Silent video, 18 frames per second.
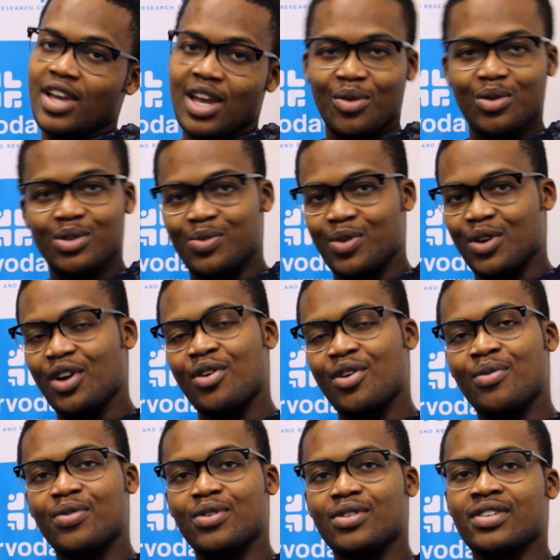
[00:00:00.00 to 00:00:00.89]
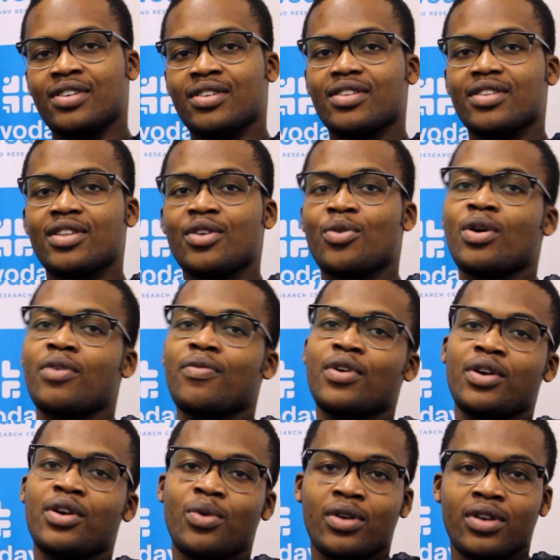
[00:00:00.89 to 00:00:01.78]
It was very comforting. They were
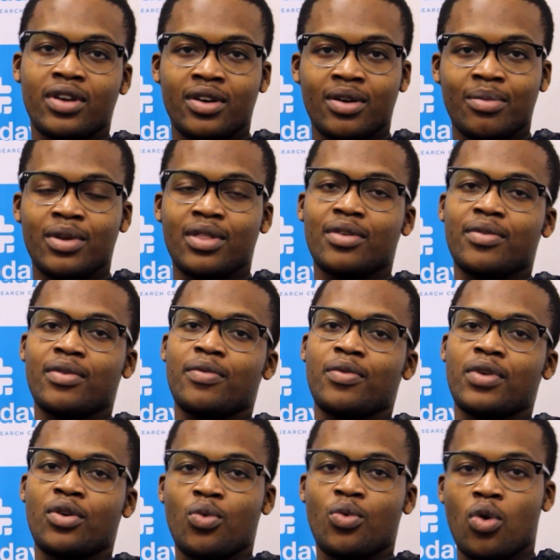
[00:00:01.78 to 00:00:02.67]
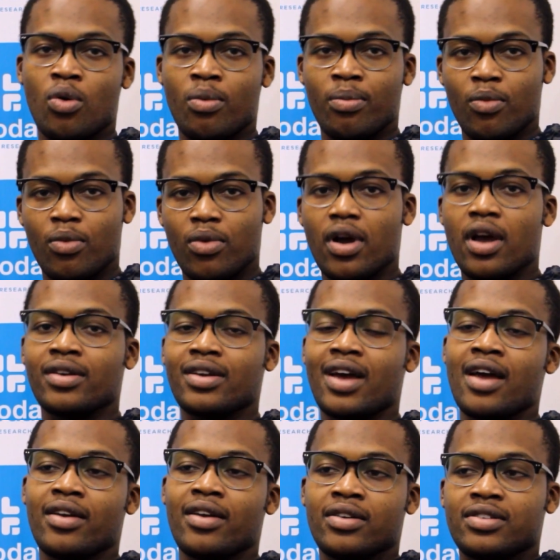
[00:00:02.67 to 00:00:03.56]
very welcome and they were very warm
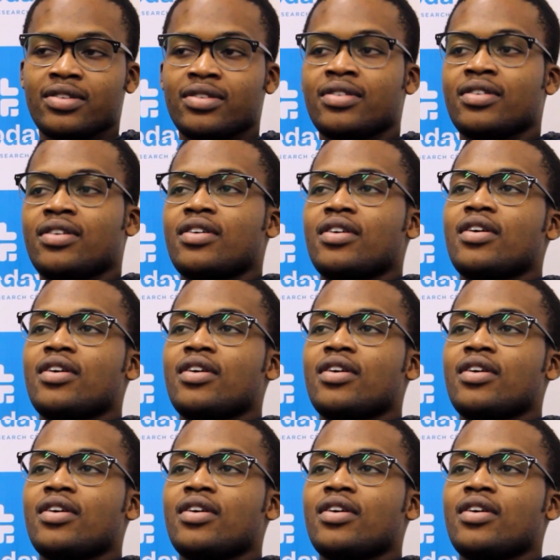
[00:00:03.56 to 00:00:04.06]
and kind-hearted.